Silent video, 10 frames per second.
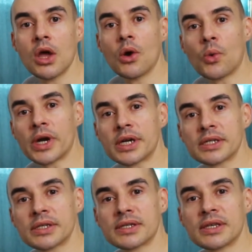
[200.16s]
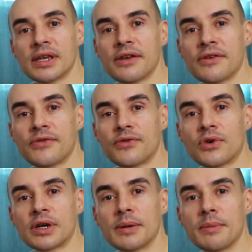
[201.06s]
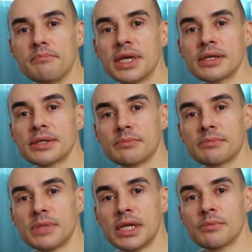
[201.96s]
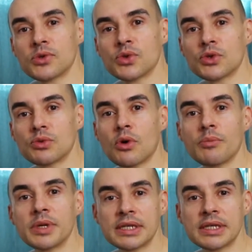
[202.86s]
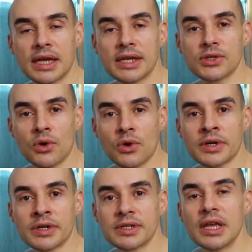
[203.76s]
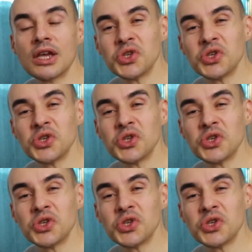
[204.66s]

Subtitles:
Whereas if for medium to small business size owners,